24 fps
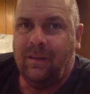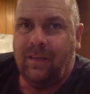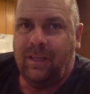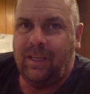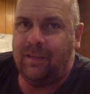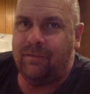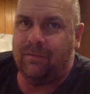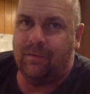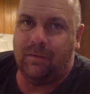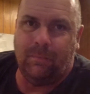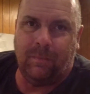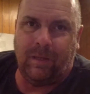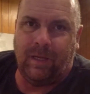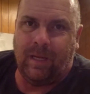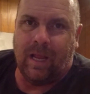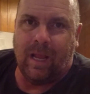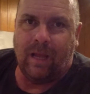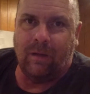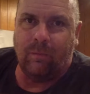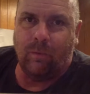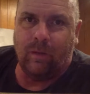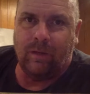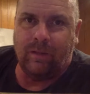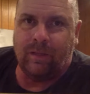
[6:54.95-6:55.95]
Even me,
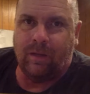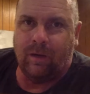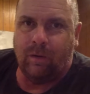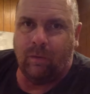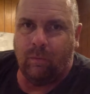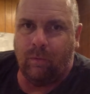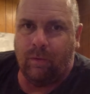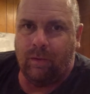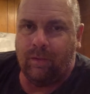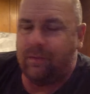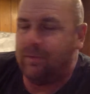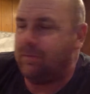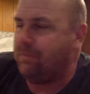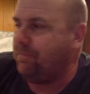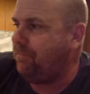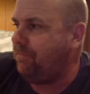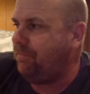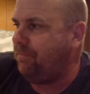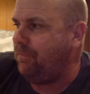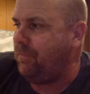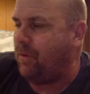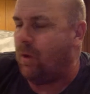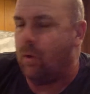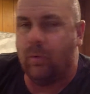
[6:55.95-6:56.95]
I went there with
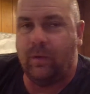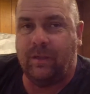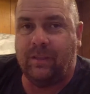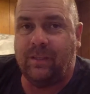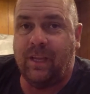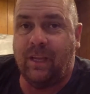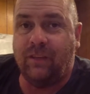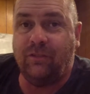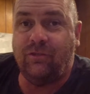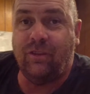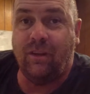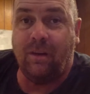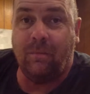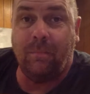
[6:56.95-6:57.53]
no intention